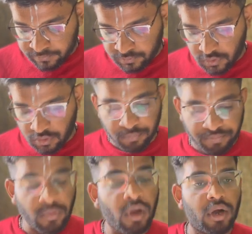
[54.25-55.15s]
So,
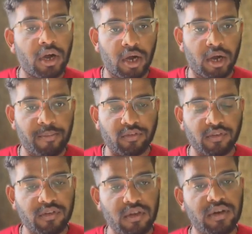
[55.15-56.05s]

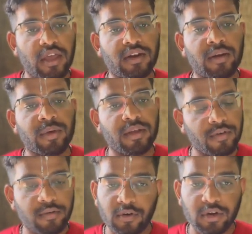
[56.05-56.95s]
process diagram
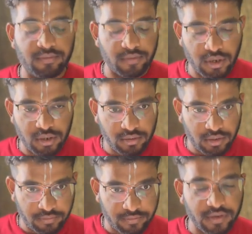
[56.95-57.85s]

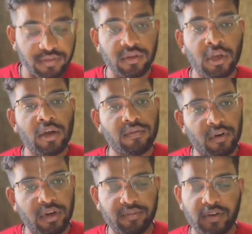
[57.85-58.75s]
differs
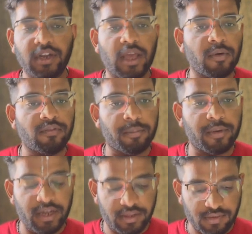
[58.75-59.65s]
for different type of
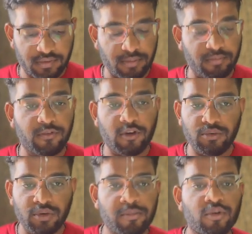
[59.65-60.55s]
operating system. For
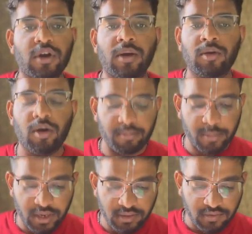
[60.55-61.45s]
uniprogrammed
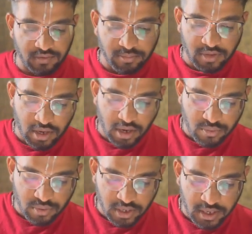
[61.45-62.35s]
operating system, there are
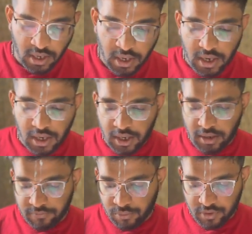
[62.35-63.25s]
only
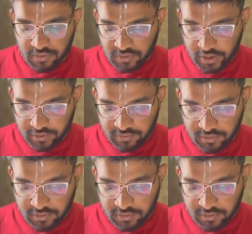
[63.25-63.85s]
four states,